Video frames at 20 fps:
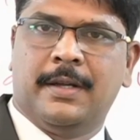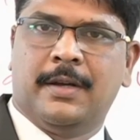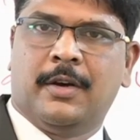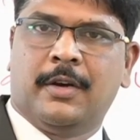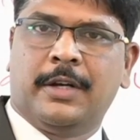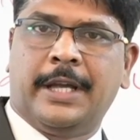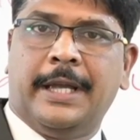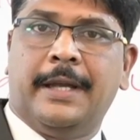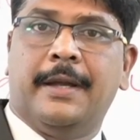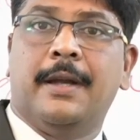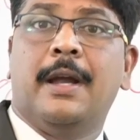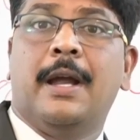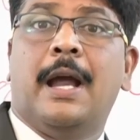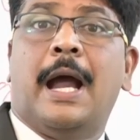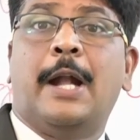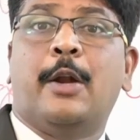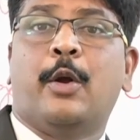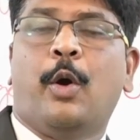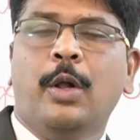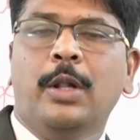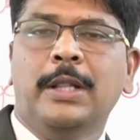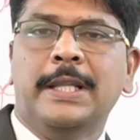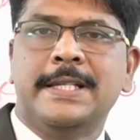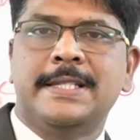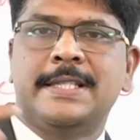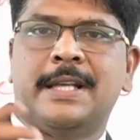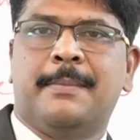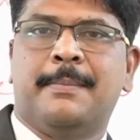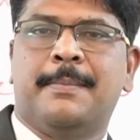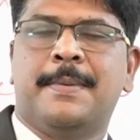Okay, and all
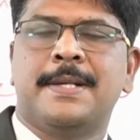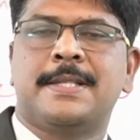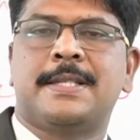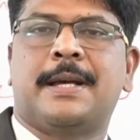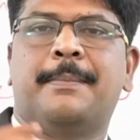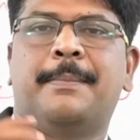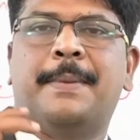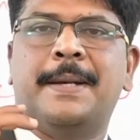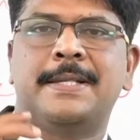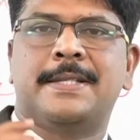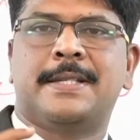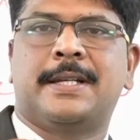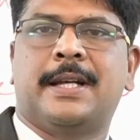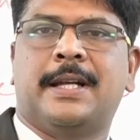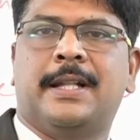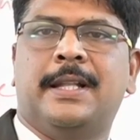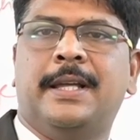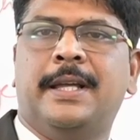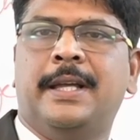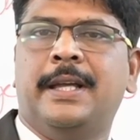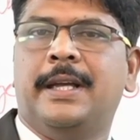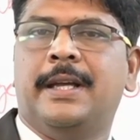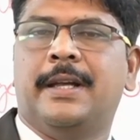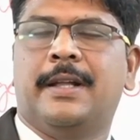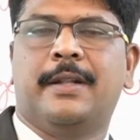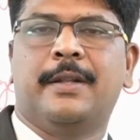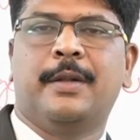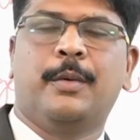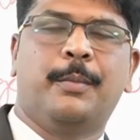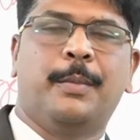these numbers are basically,
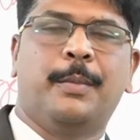you know,